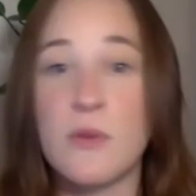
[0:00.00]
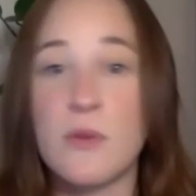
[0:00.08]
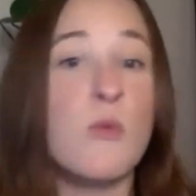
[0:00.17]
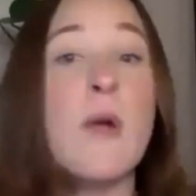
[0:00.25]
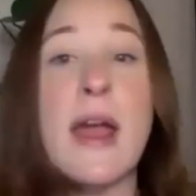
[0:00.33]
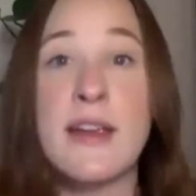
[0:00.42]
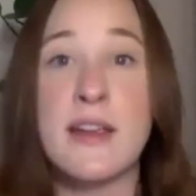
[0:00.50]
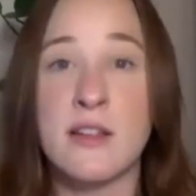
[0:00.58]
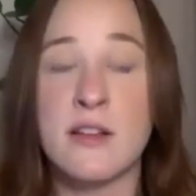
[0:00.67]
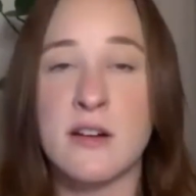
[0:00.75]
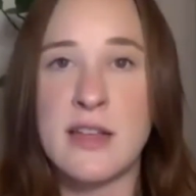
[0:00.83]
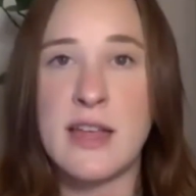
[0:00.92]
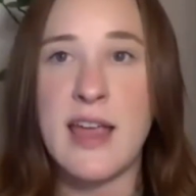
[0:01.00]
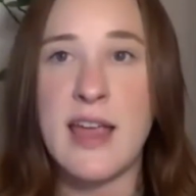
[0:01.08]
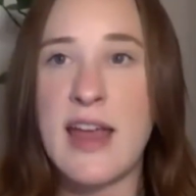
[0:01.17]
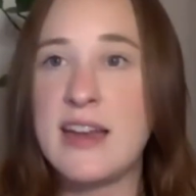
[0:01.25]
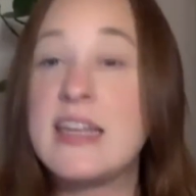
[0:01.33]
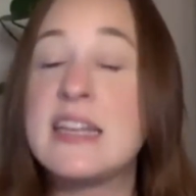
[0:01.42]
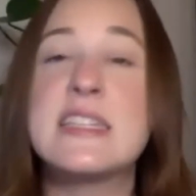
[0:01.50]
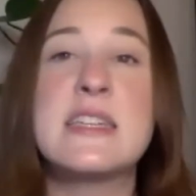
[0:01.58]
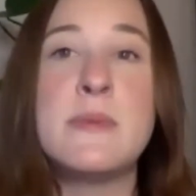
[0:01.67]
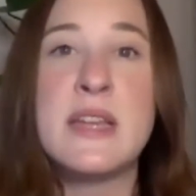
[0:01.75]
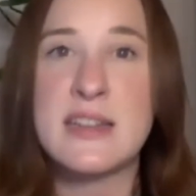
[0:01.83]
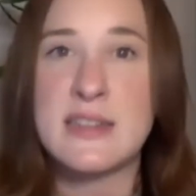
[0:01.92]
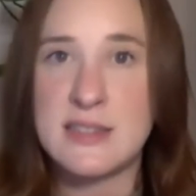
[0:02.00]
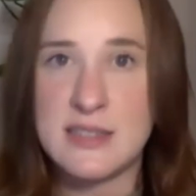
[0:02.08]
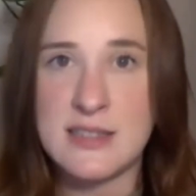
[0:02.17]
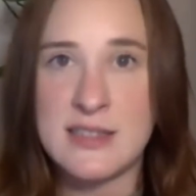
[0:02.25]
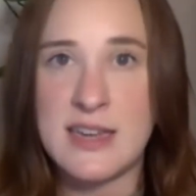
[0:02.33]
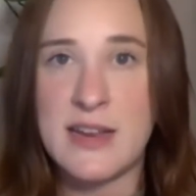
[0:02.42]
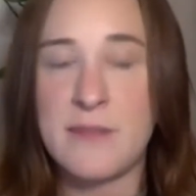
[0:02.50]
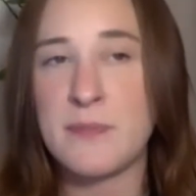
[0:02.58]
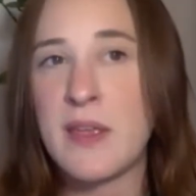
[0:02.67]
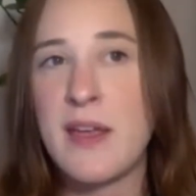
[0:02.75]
regularly, and it needs to be consistent.